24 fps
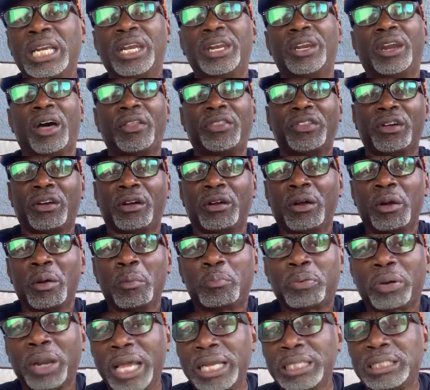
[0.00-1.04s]
and other
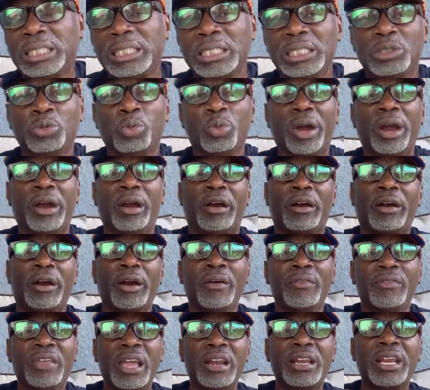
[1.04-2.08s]
places where
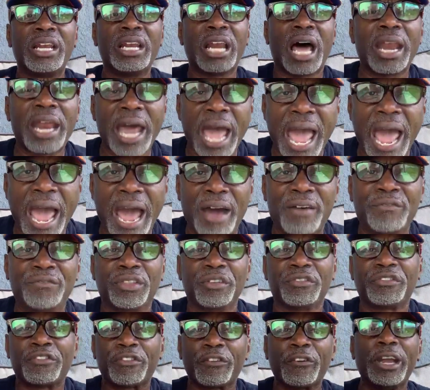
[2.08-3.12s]
they did not have
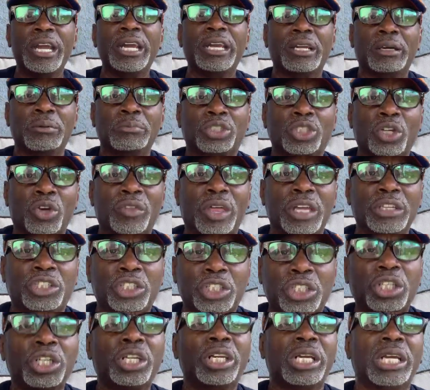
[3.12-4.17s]
the freedom, so they
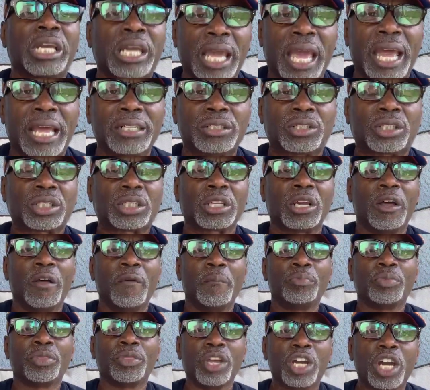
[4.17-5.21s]
stood against
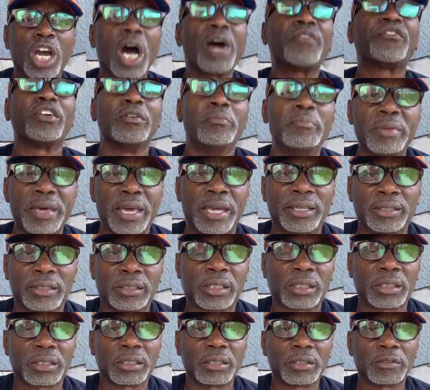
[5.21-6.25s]

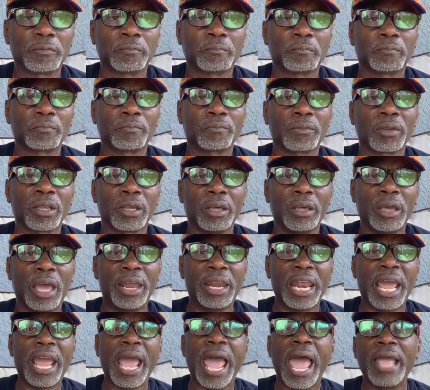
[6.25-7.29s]
government.
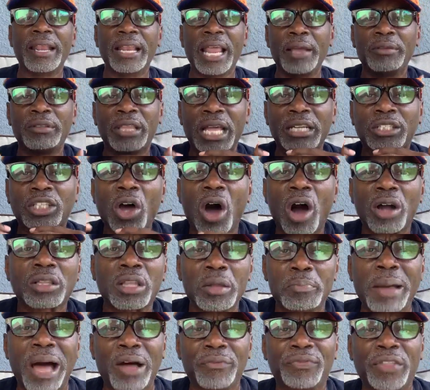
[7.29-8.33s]
And they talked
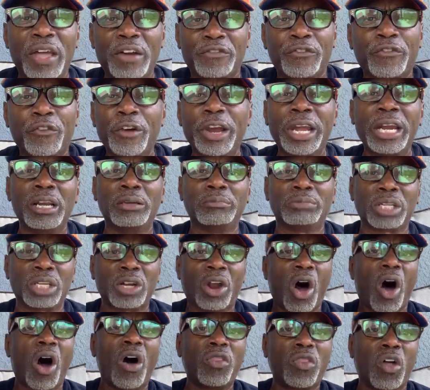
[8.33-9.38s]
about their freedoms, and
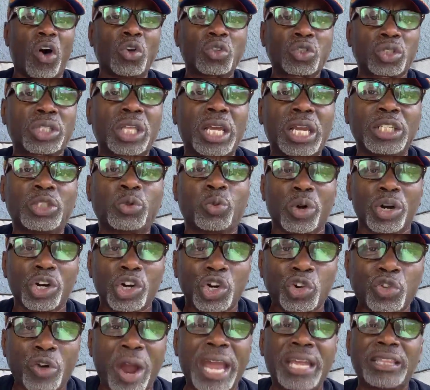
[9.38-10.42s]
all those things were
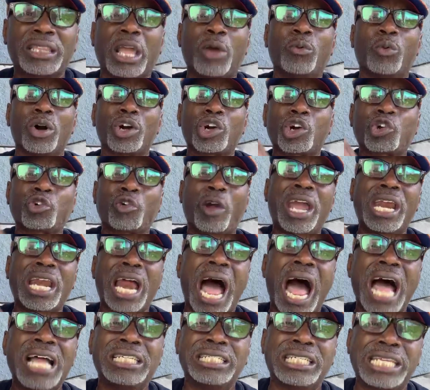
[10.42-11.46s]
great. They were great
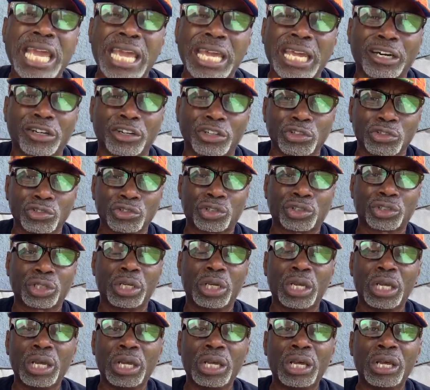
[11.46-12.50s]
ideals.
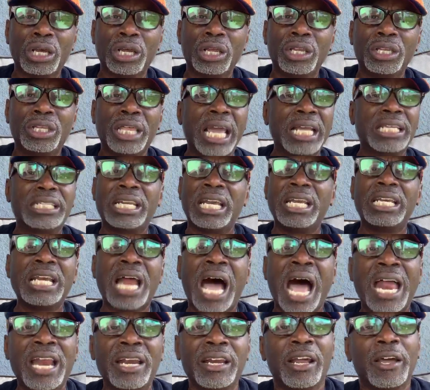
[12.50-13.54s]
They did
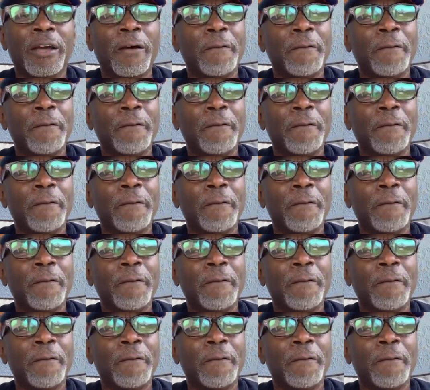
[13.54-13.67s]
not